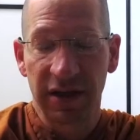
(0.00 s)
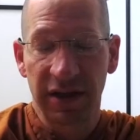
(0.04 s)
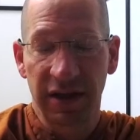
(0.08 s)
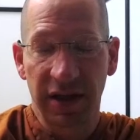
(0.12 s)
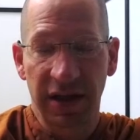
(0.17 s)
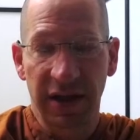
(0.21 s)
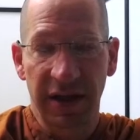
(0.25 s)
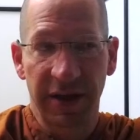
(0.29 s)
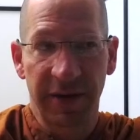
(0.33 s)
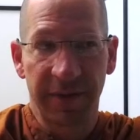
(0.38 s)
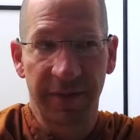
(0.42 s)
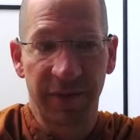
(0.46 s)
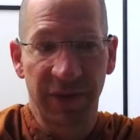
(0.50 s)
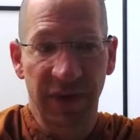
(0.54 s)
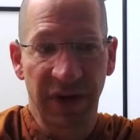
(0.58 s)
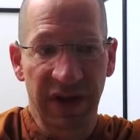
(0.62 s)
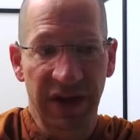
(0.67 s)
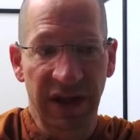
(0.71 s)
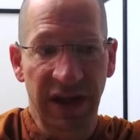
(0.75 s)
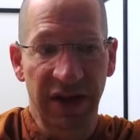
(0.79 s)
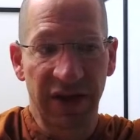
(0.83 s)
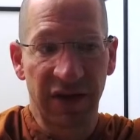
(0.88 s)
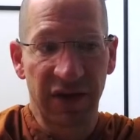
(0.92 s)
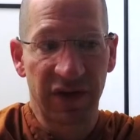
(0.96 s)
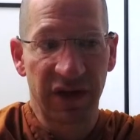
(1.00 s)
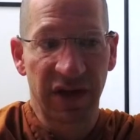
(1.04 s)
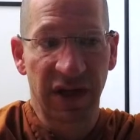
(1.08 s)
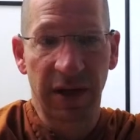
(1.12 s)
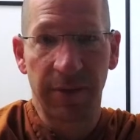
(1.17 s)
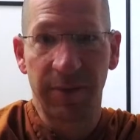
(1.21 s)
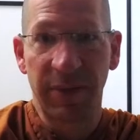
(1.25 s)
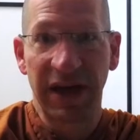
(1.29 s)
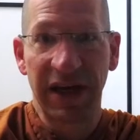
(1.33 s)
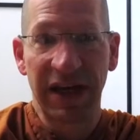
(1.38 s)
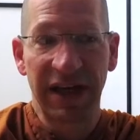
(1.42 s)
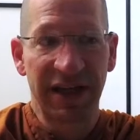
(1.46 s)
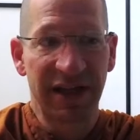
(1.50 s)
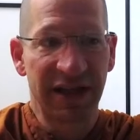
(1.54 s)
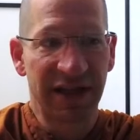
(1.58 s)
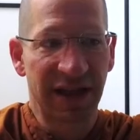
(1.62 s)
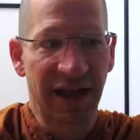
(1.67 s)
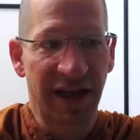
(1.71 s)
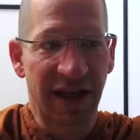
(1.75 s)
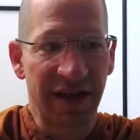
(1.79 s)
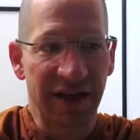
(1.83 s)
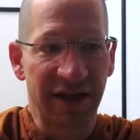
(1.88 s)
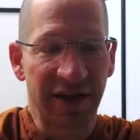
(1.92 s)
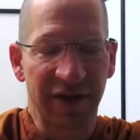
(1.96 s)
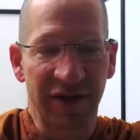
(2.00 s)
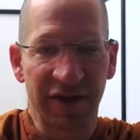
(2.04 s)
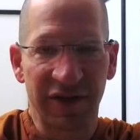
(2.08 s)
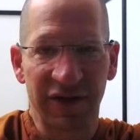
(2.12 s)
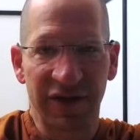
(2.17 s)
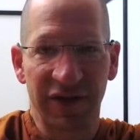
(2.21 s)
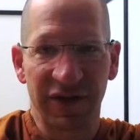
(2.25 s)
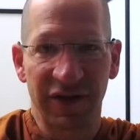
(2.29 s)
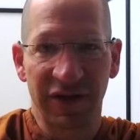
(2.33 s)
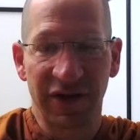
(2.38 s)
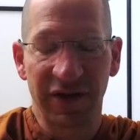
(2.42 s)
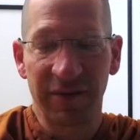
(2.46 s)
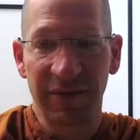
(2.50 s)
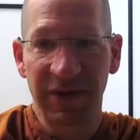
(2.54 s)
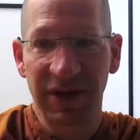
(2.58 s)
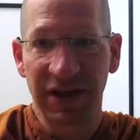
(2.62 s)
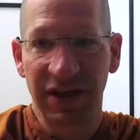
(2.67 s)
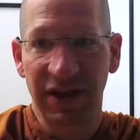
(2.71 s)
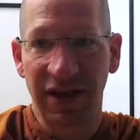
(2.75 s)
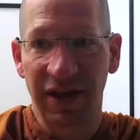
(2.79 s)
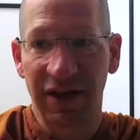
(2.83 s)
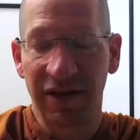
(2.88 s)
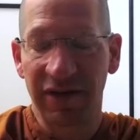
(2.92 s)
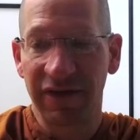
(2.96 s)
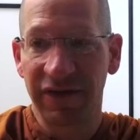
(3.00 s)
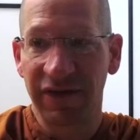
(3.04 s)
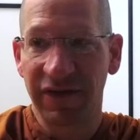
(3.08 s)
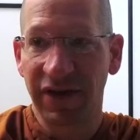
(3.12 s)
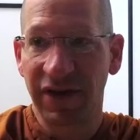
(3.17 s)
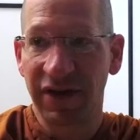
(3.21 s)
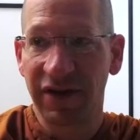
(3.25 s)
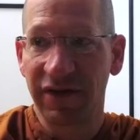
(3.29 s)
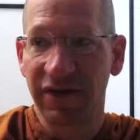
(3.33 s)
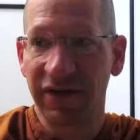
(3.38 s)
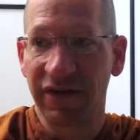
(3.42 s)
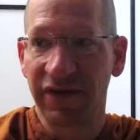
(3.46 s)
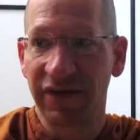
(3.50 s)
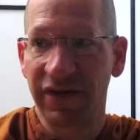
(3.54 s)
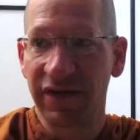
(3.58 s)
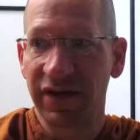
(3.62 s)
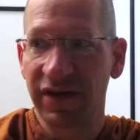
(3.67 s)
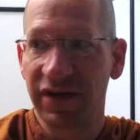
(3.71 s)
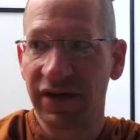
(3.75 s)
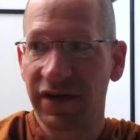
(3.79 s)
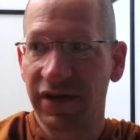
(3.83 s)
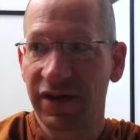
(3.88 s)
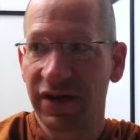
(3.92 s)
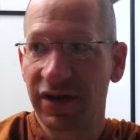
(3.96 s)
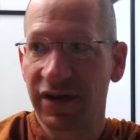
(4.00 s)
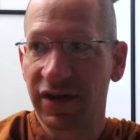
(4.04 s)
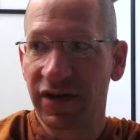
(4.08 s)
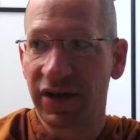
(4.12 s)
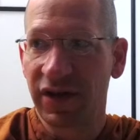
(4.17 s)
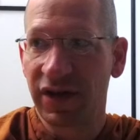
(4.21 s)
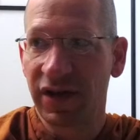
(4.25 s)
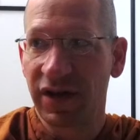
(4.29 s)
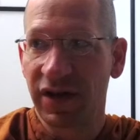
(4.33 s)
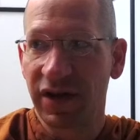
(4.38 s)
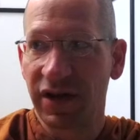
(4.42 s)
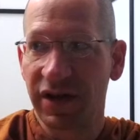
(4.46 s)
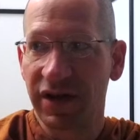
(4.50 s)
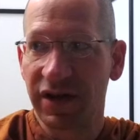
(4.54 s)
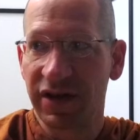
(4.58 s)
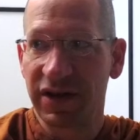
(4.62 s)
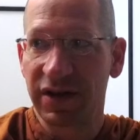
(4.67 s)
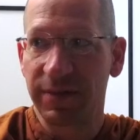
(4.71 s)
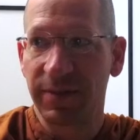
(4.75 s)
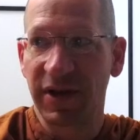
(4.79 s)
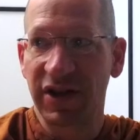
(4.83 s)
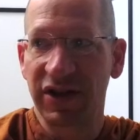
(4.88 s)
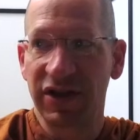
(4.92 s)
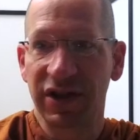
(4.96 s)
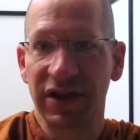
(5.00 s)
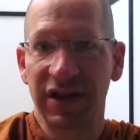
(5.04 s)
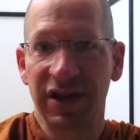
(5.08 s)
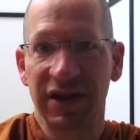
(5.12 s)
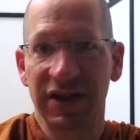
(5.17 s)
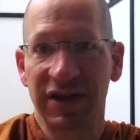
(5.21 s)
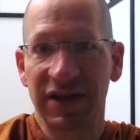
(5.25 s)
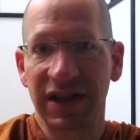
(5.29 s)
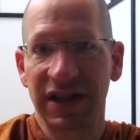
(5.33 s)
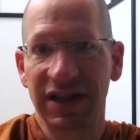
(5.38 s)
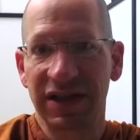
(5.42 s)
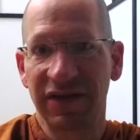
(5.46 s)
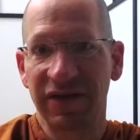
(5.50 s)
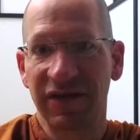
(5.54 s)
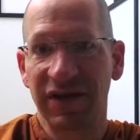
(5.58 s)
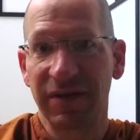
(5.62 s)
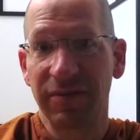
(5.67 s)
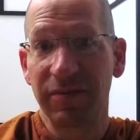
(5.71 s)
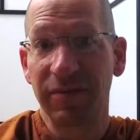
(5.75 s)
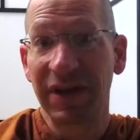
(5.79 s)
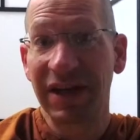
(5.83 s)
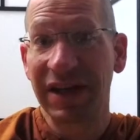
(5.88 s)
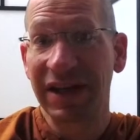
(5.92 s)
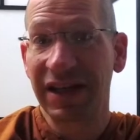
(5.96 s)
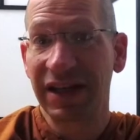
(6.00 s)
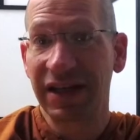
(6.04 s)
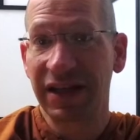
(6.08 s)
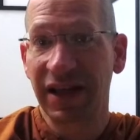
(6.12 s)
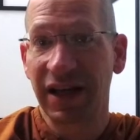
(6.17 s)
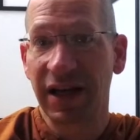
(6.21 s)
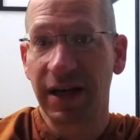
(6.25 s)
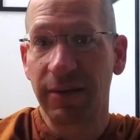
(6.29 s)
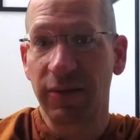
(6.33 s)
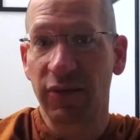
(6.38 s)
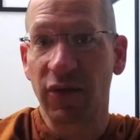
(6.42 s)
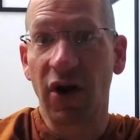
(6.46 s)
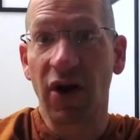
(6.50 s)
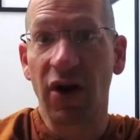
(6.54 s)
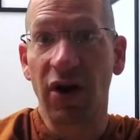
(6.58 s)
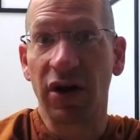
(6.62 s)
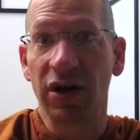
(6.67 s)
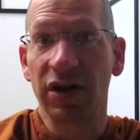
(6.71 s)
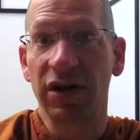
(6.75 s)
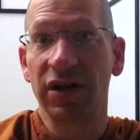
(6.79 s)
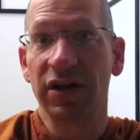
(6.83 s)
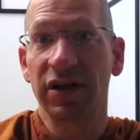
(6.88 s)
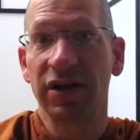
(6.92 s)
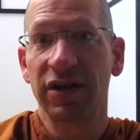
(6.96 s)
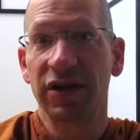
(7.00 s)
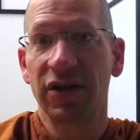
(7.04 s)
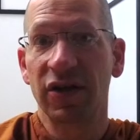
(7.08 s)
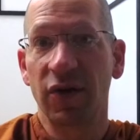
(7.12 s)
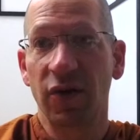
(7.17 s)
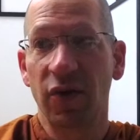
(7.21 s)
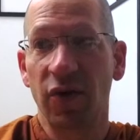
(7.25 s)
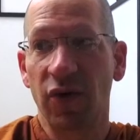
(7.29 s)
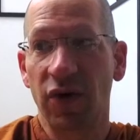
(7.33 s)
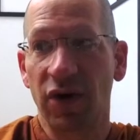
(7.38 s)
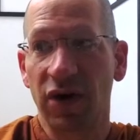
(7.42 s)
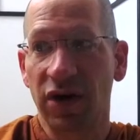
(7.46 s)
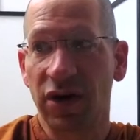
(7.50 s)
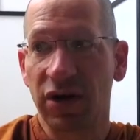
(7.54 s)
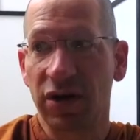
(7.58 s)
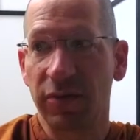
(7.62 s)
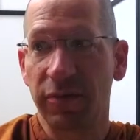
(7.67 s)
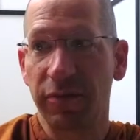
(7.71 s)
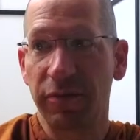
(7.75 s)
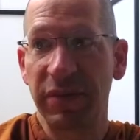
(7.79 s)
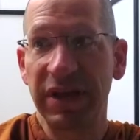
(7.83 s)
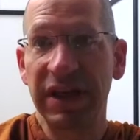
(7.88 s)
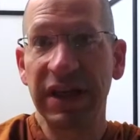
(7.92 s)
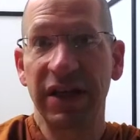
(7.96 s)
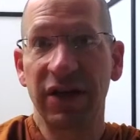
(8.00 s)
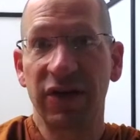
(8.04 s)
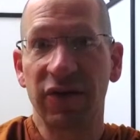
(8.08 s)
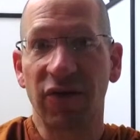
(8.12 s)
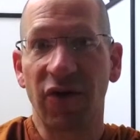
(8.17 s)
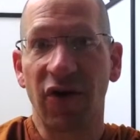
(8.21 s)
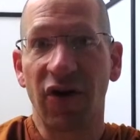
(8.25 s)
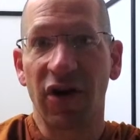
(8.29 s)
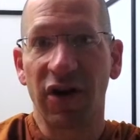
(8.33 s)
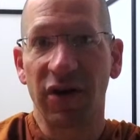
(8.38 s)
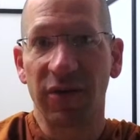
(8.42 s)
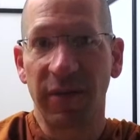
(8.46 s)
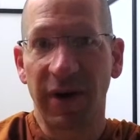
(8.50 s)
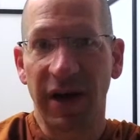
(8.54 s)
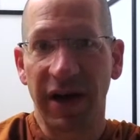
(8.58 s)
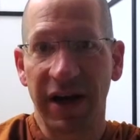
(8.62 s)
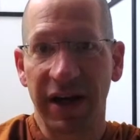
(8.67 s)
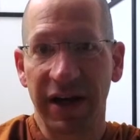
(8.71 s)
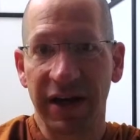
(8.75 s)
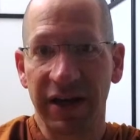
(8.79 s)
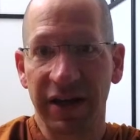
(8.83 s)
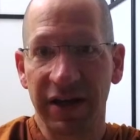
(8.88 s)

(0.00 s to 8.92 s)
Then there's a lot of pain in that. There can be a lot of kind of, especially in a sense of admitting that I'm wrong, or being wrong by